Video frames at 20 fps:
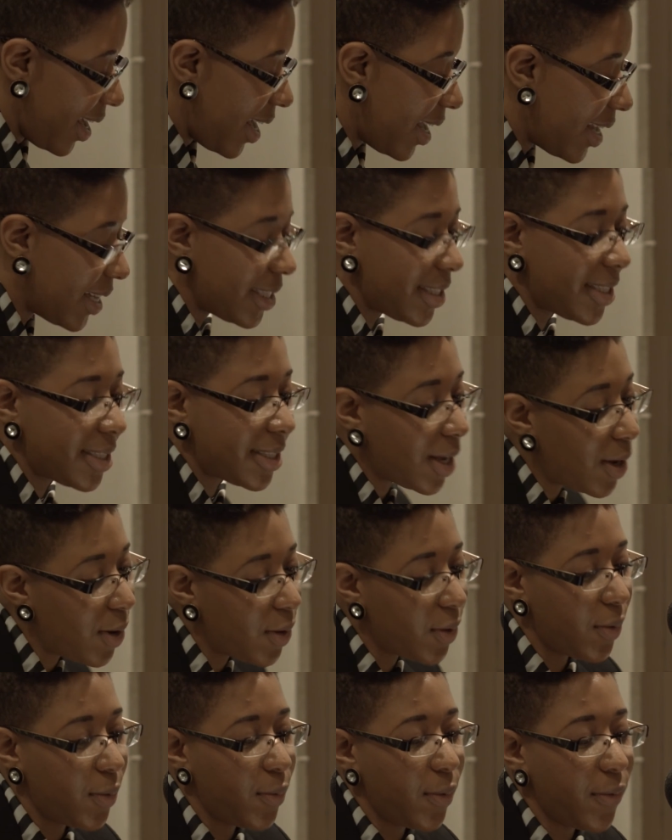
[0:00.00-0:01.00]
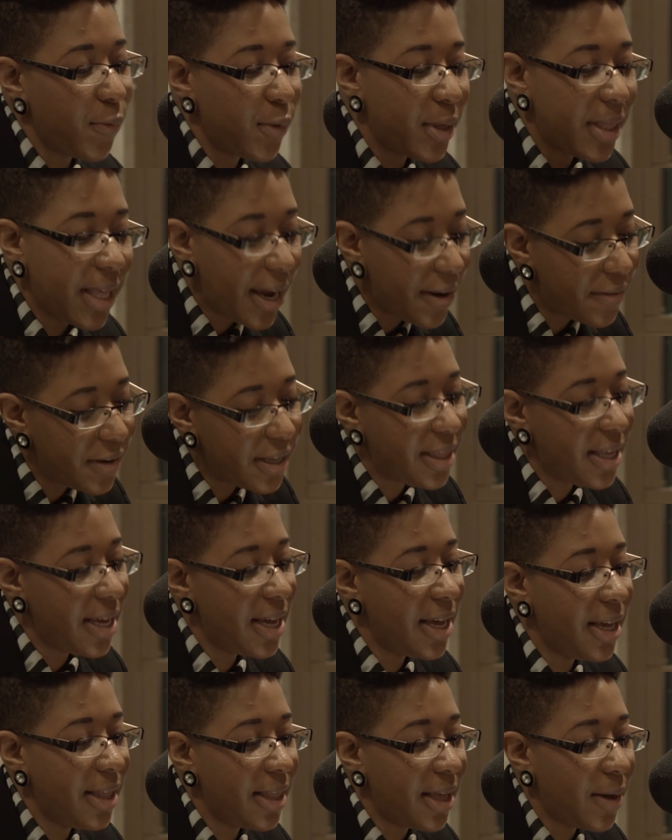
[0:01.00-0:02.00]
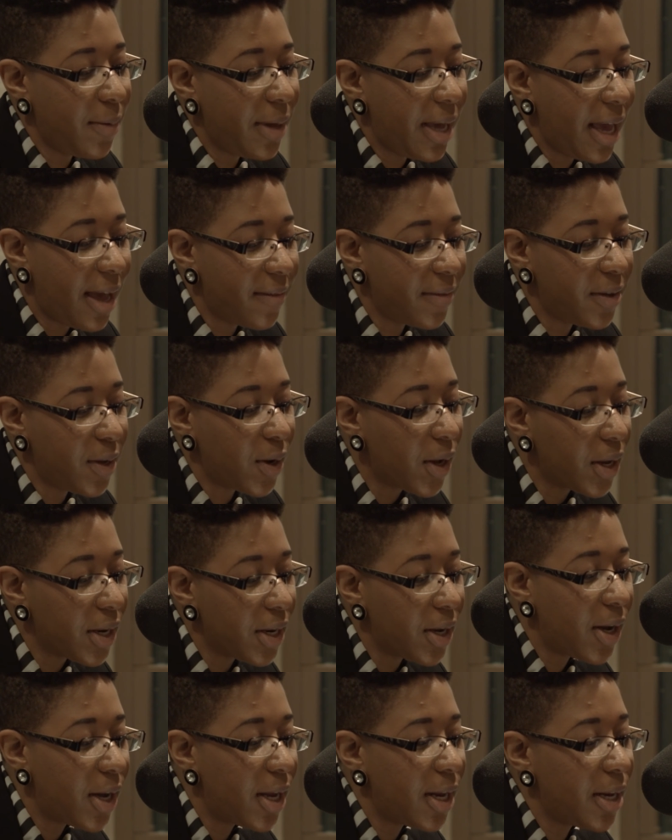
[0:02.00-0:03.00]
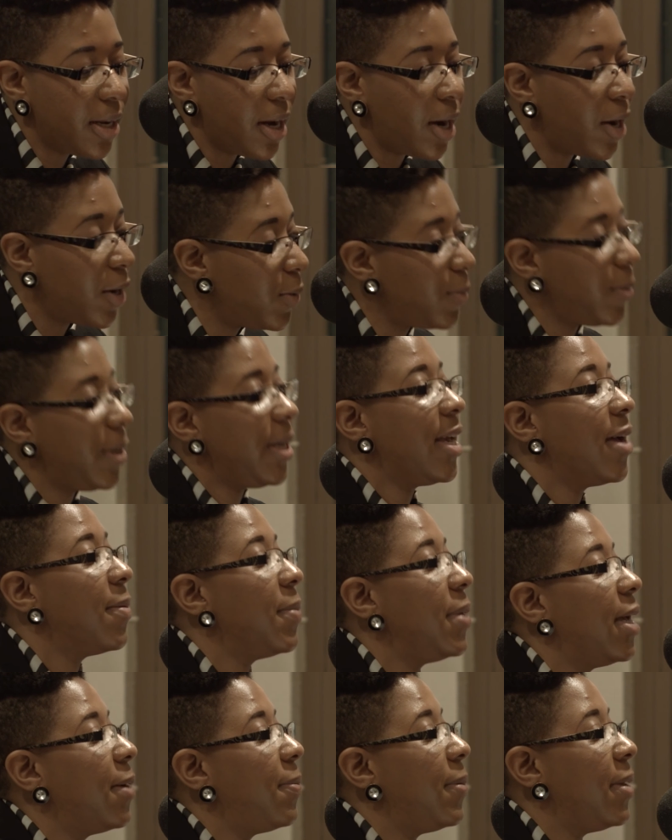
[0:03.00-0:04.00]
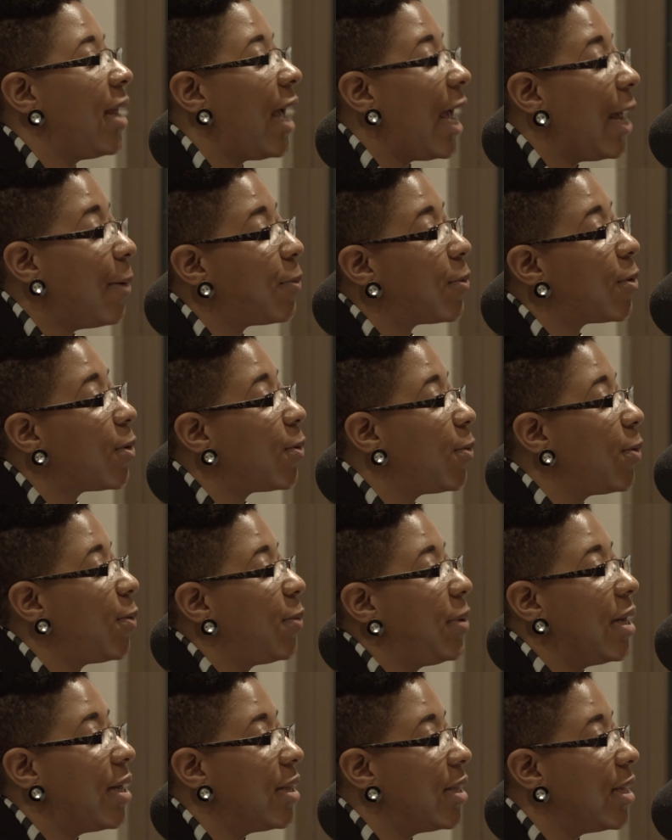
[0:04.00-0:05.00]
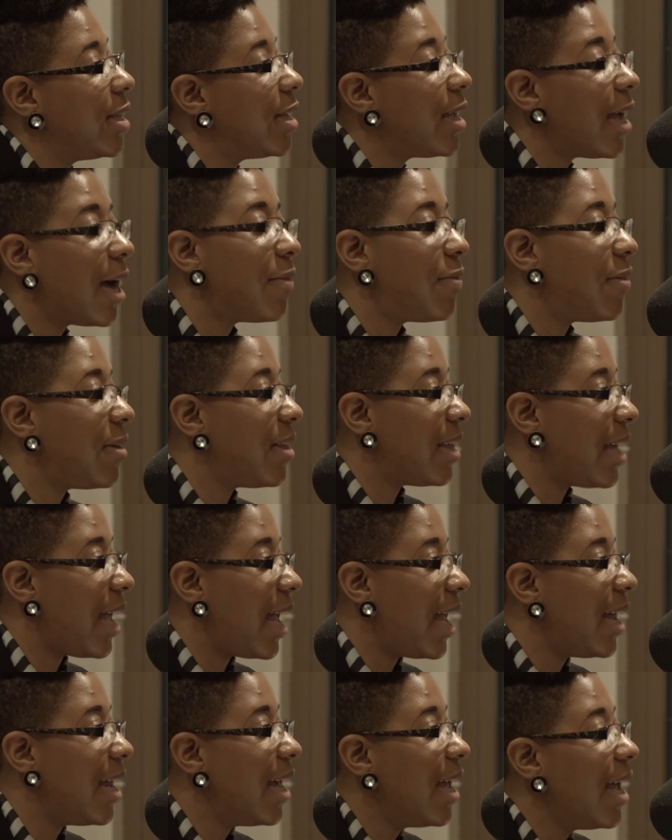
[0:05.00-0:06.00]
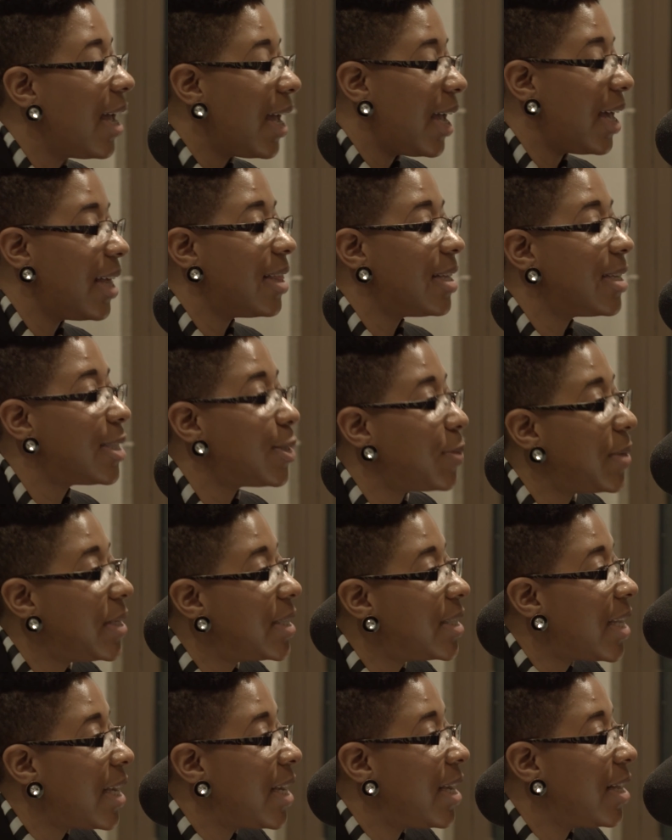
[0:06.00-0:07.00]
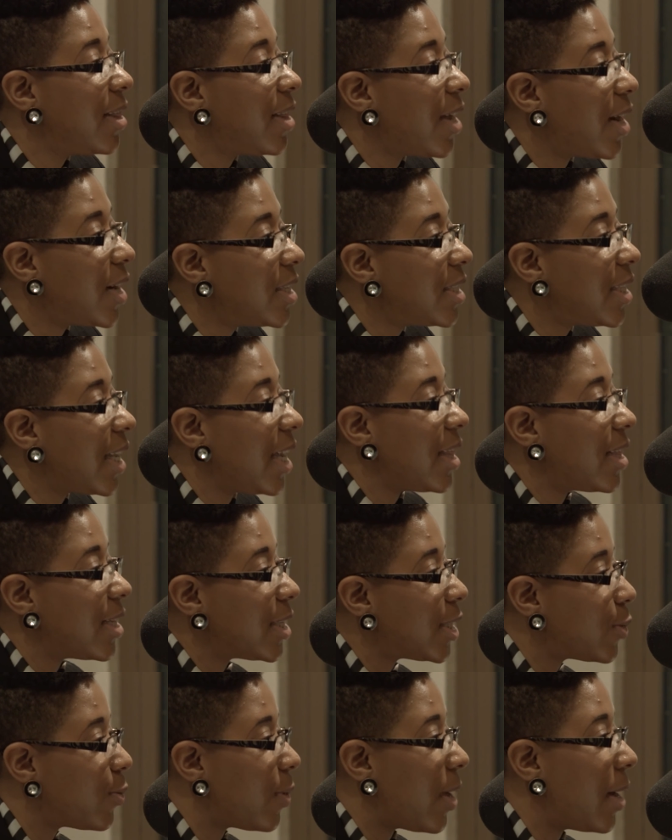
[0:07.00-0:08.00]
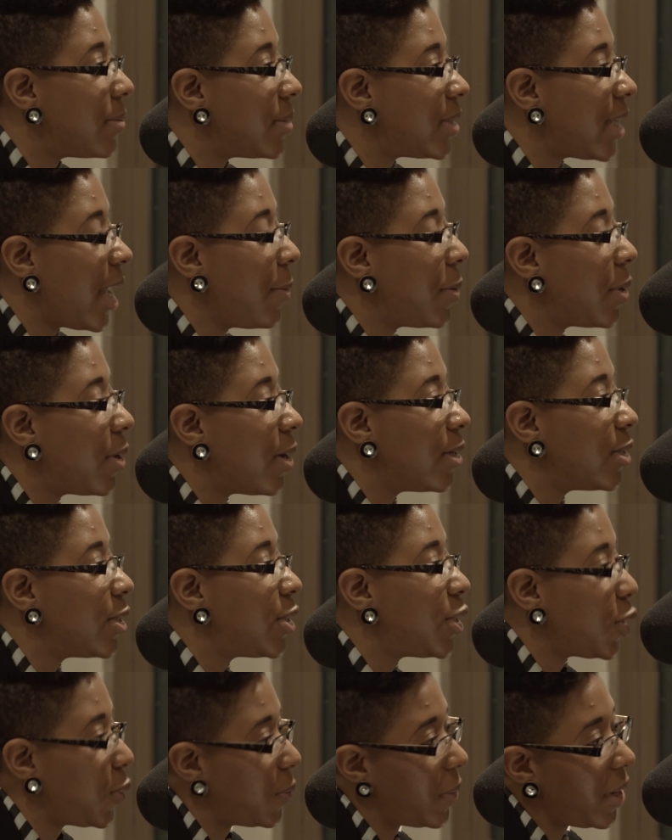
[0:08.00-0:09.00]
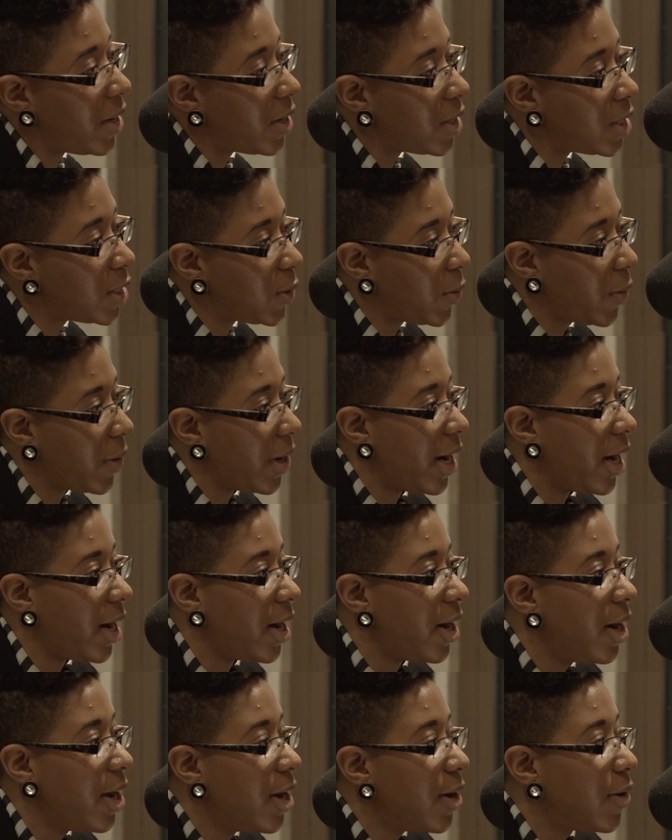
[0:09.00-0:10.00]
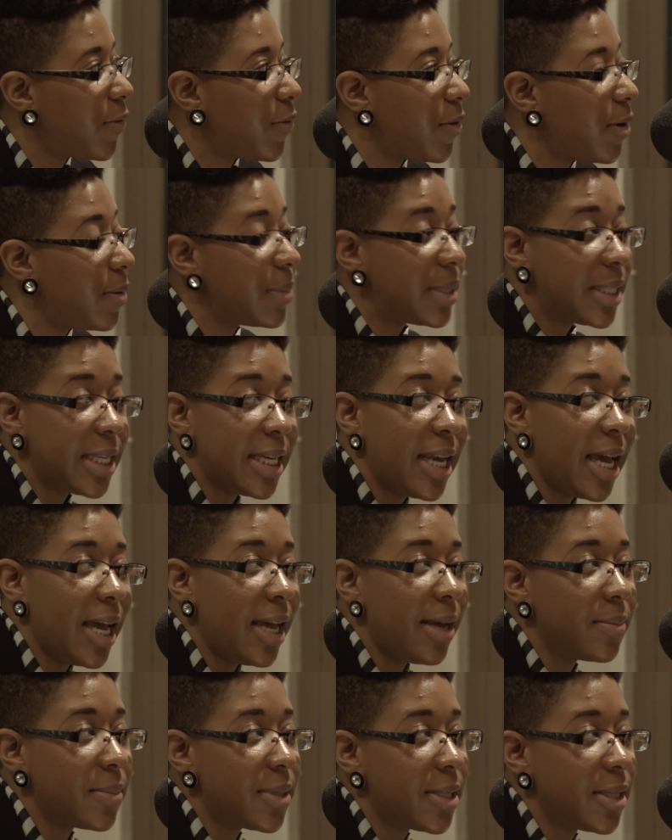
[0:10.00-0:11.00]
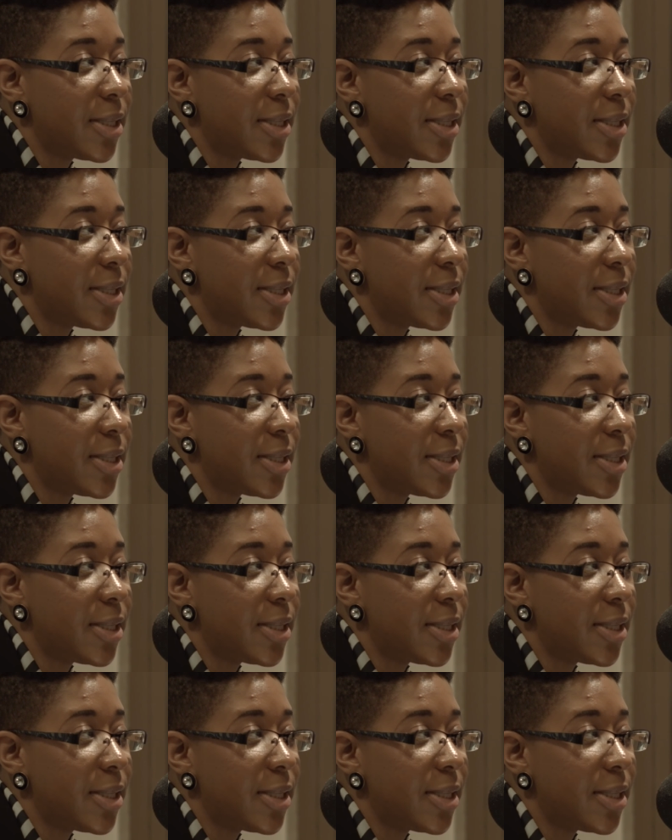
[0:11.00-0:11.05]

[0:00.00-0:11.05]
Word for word: Yes. So, with everything that we have going on, Earth Week coming up in April, we'll be on the lookout for that. And this Wednesday and Thursday, the swap table on Shoemaker Square from 10 a.m.